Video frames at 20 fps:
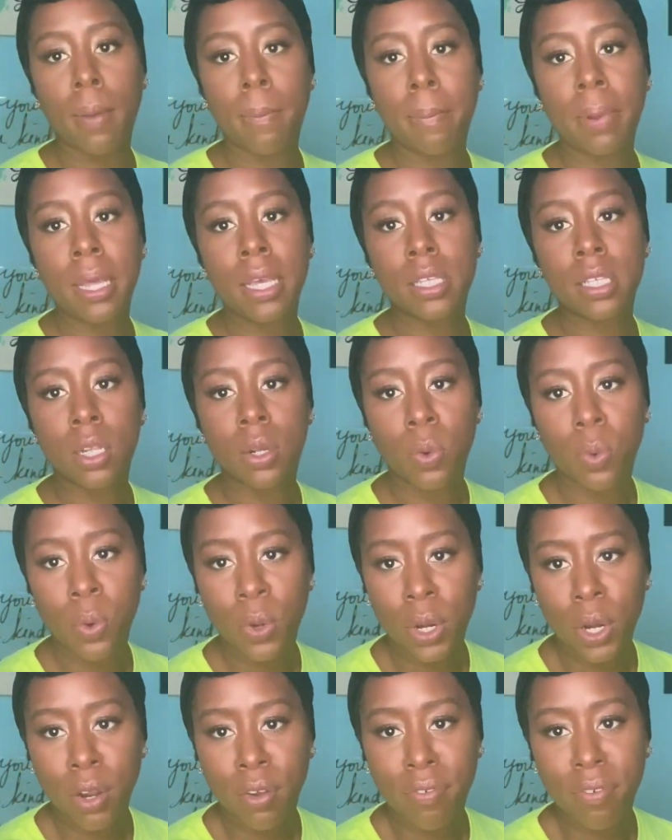placed an
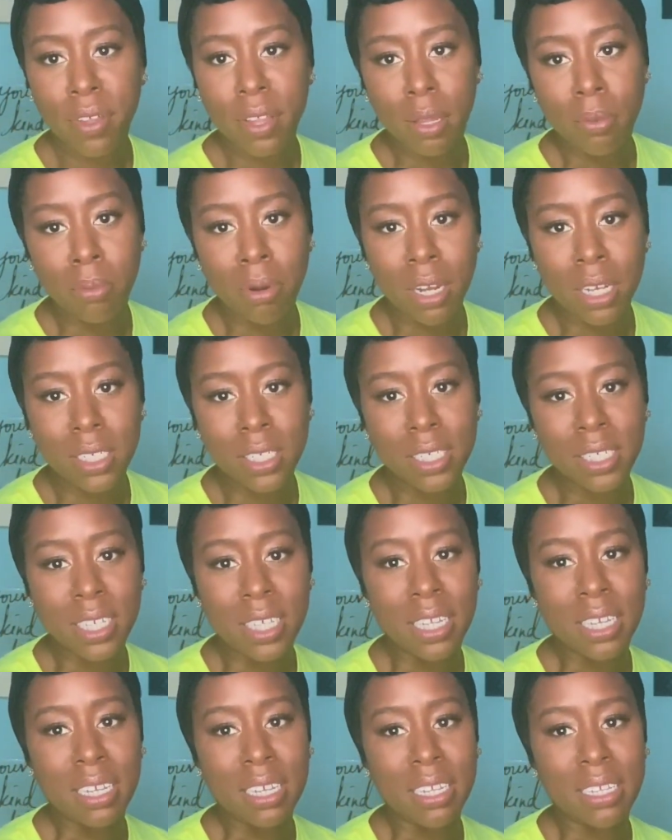order for the brushes, and
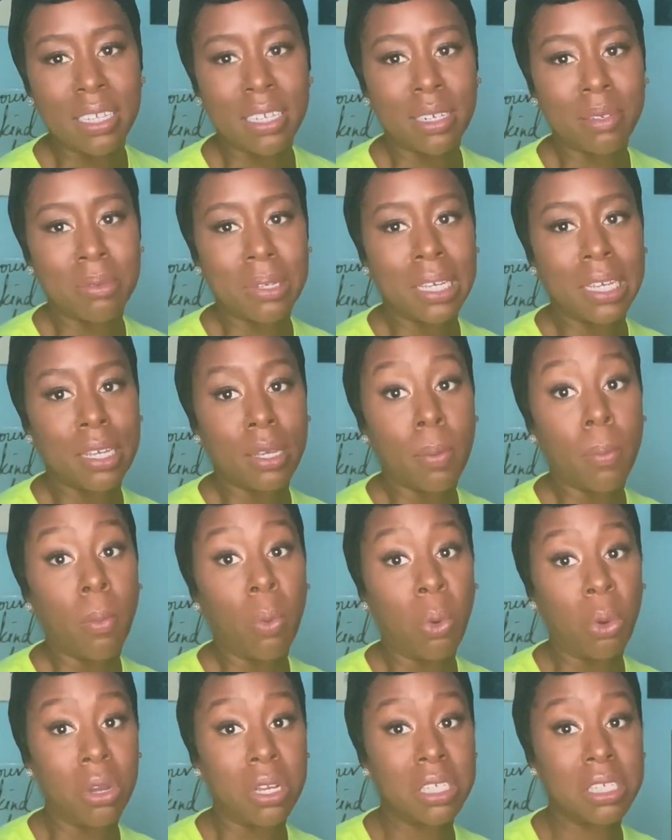then ended up getting
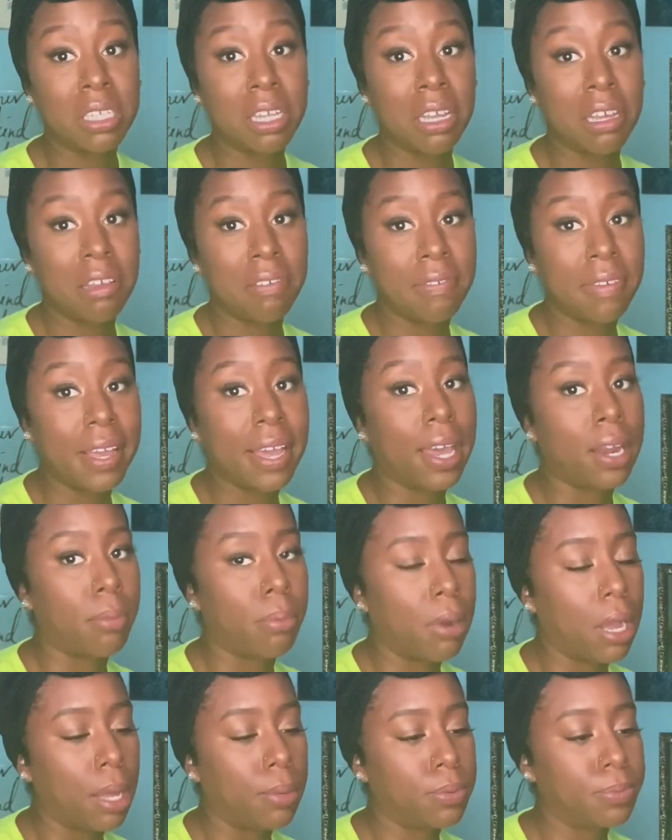more stuff. I got a
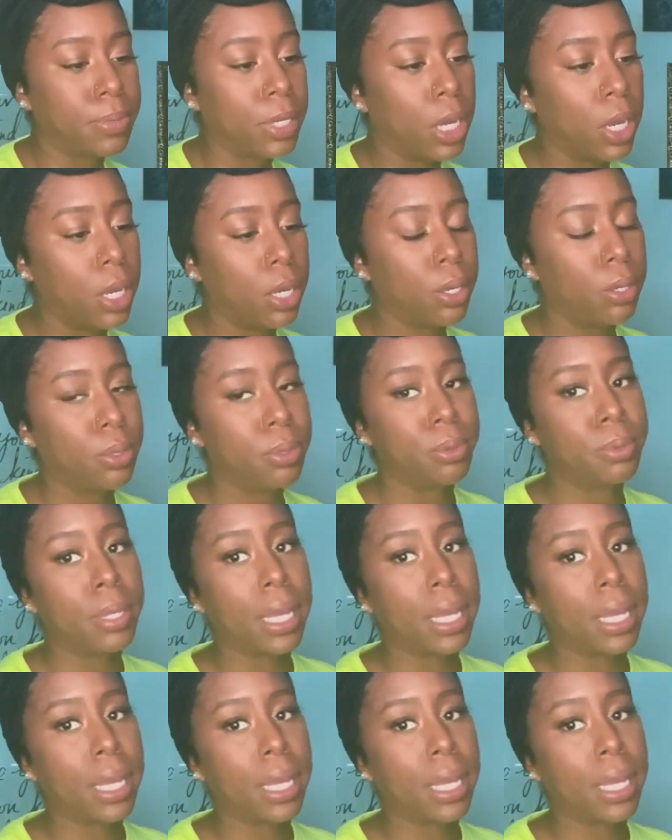problem, y'all.